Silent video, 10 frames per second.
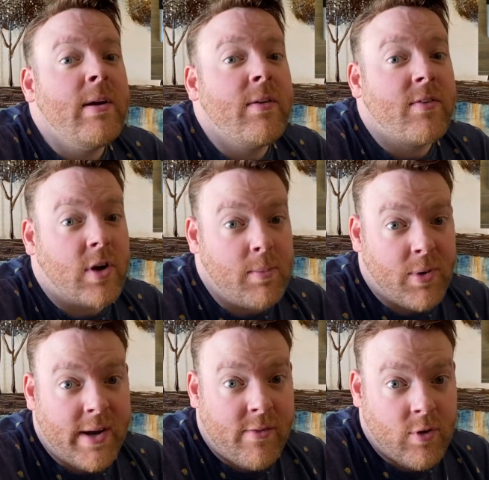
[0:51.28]
Start
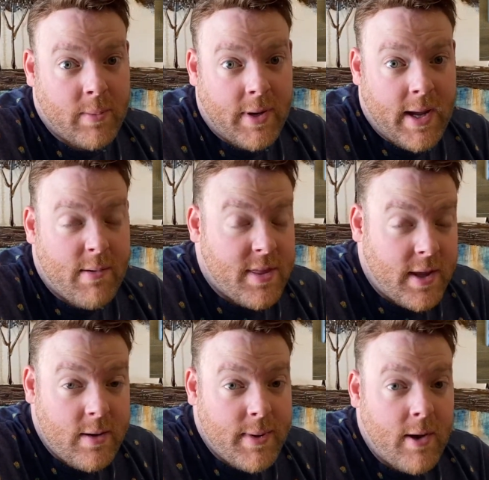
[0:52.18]
brainstorming now.
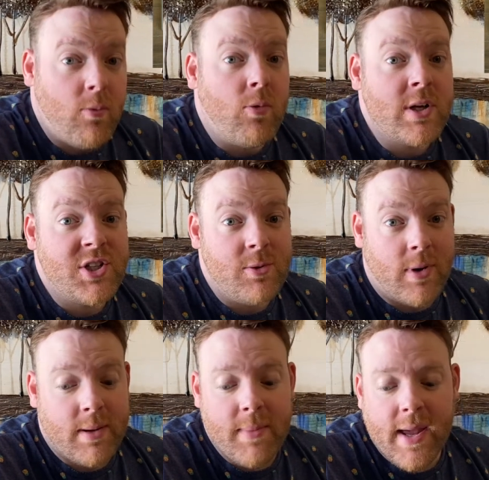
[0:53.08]
Think about what you want
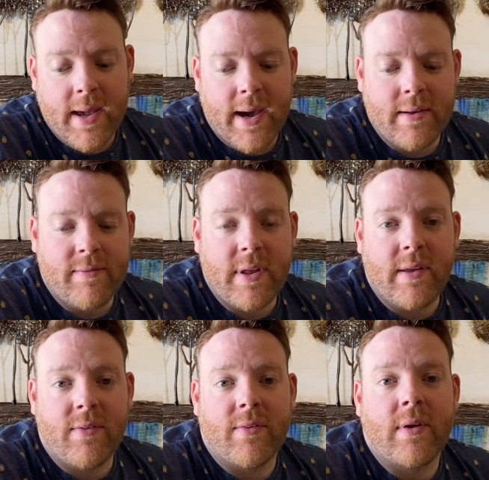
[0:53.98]
to make out of
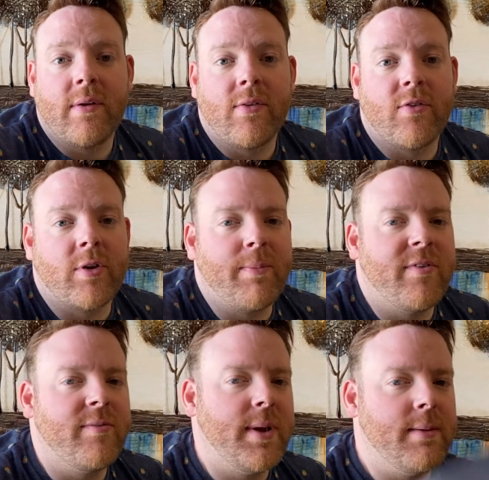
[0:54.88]
these strips
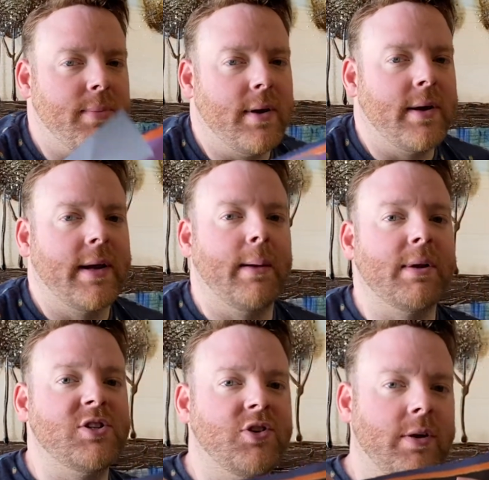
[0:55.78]
of paper. And I'm going
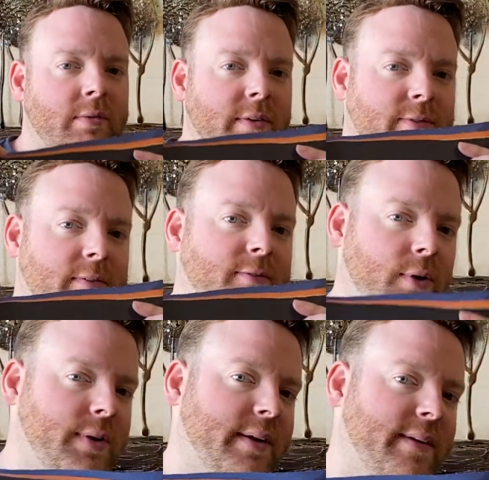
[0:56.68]
to show you different
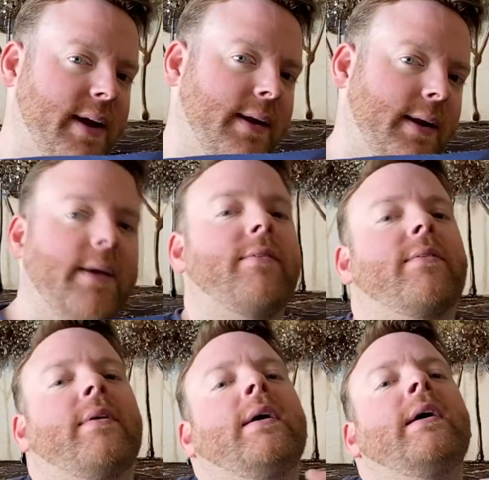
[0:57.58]
folding
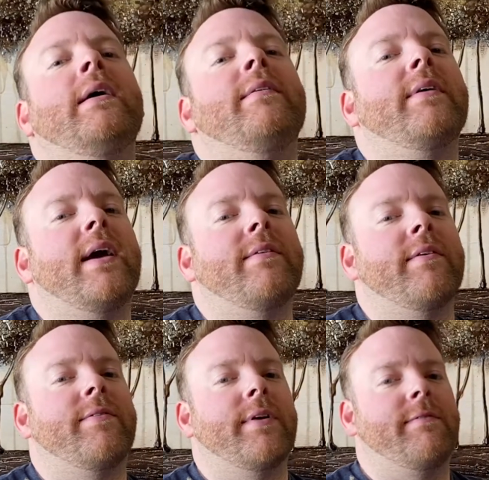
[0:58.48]
techniques to get
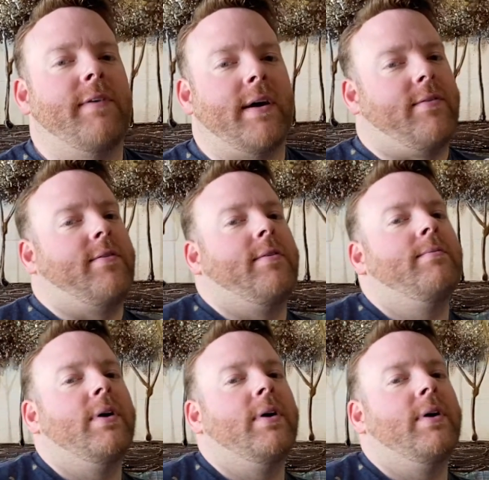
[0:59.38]
different effects.